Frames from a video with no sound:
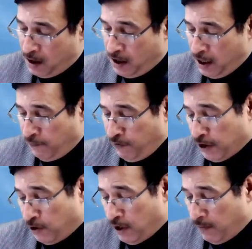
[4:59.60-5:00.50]
In fact,
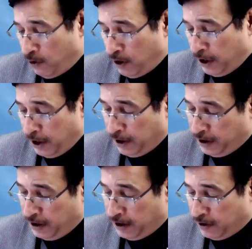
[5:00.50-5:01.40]
you have already
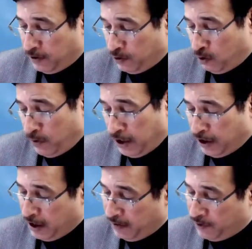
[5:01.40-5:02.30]
done it so many
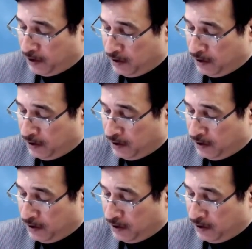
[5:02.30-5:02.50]
times.